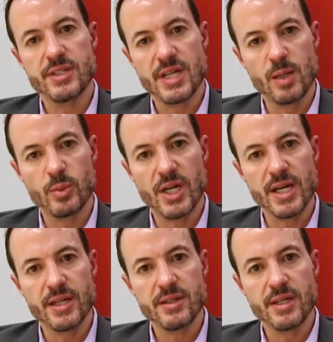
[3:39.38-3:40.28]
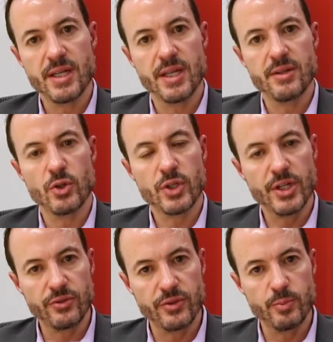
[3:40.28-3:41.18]
timeline, and they'll
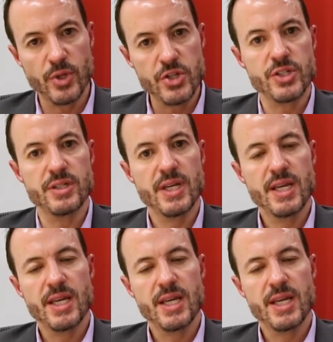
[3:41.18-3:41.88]
cut the budget,